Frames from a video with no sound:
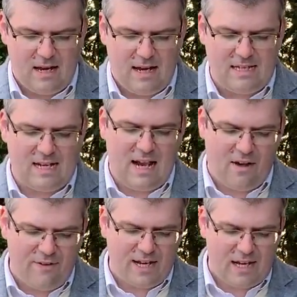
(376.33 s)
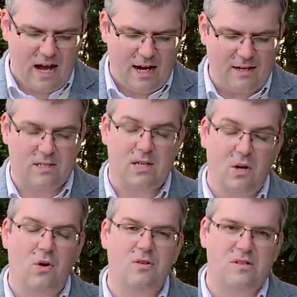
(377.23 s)
his loving kindness, the
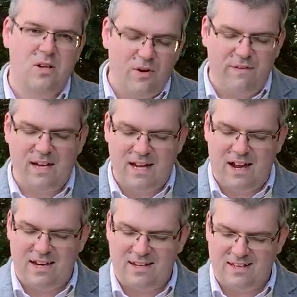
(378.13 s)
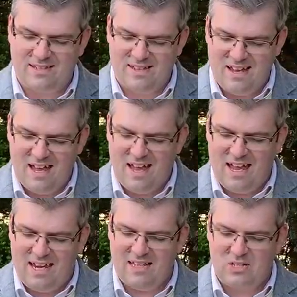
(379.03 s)
Lord's loving kindness,
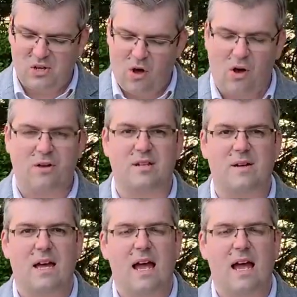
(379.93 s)
is good.